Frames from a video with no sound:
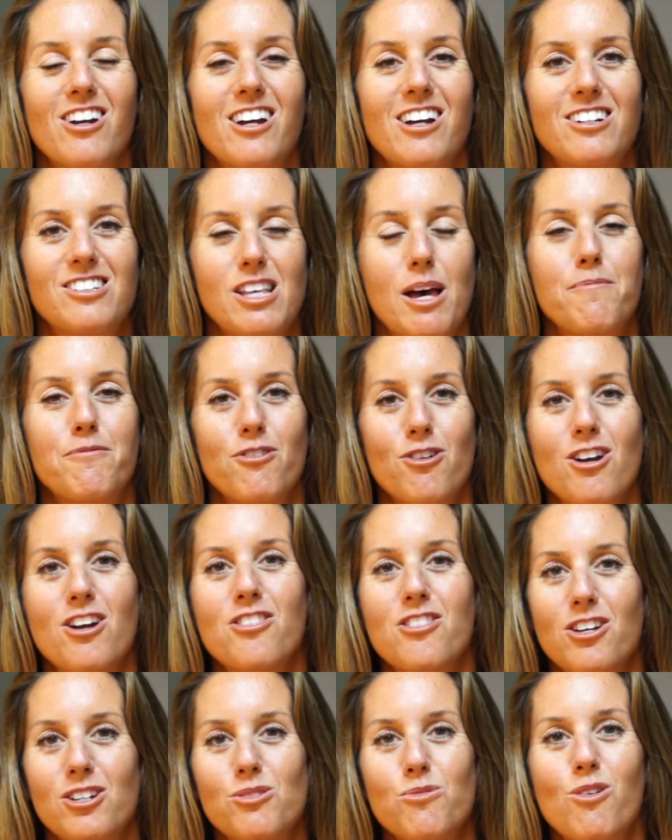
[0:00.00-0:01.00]
except for
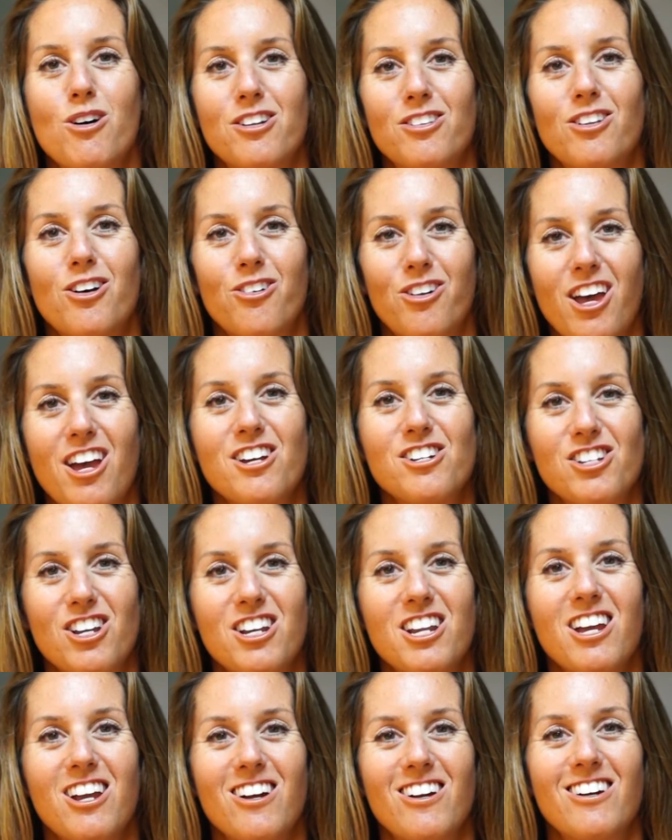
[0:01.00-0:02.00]
in this one
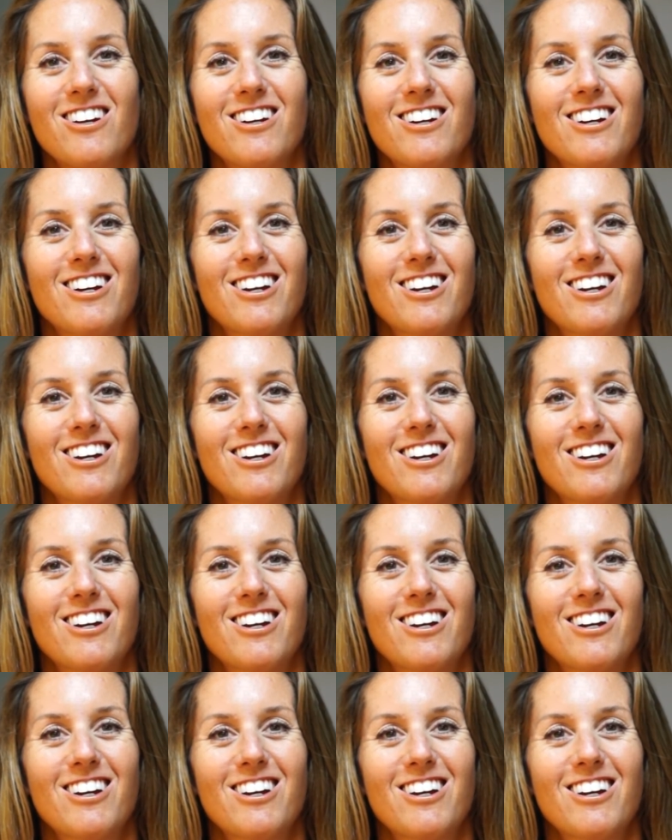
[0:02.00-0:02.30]
location here.